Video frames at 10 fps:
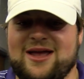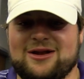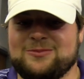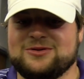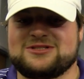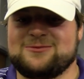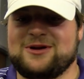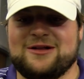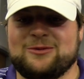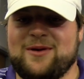You know, put
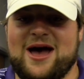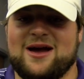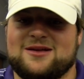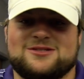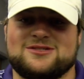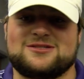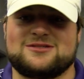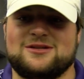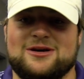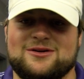somebody on their back. It's
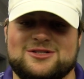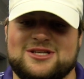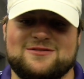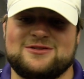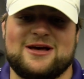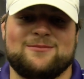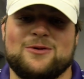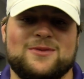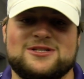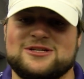just you know, it just gives you that
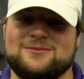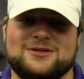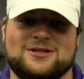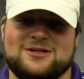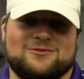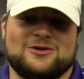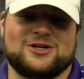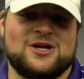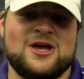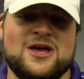momentum, and it
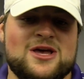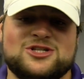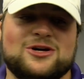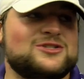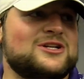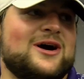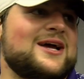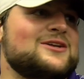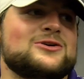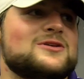really shows you know I
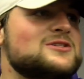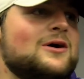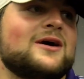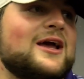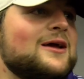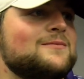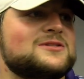can do this all game.